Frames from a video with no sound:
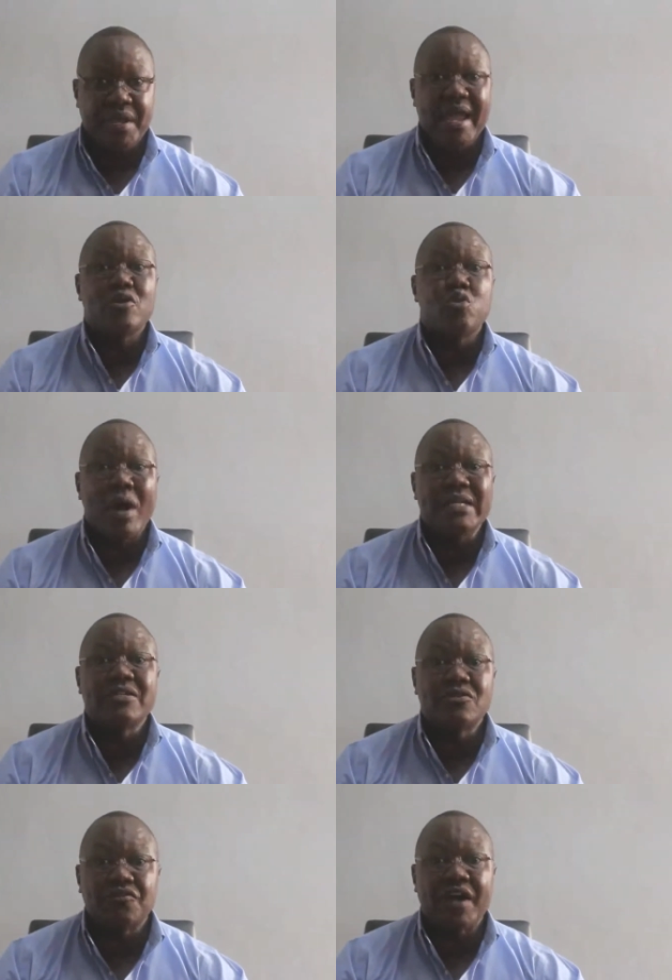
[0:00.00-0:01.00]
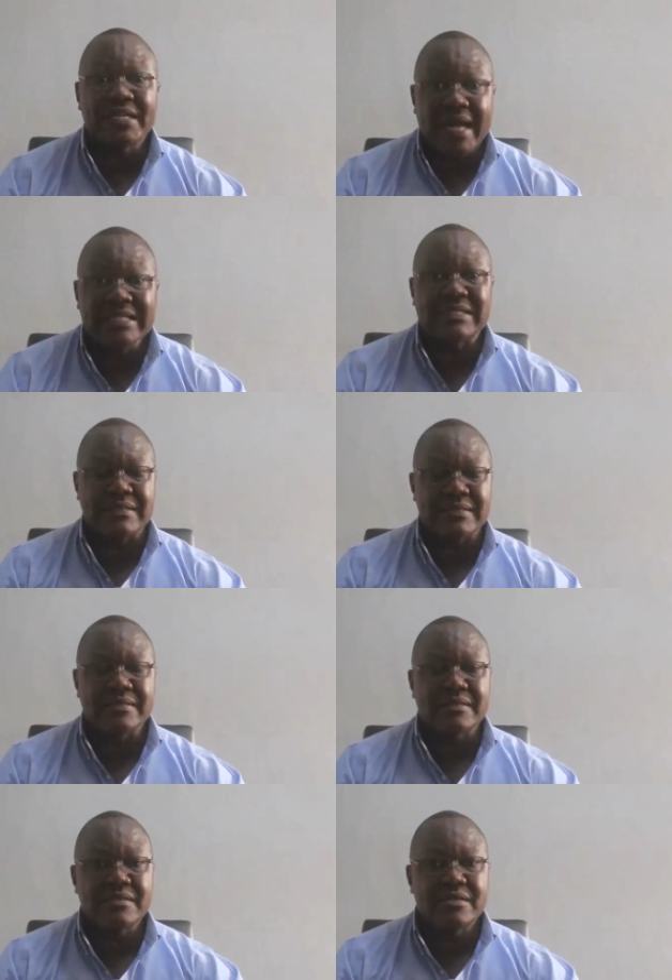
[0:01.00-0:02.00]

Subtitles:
and wanting to find answers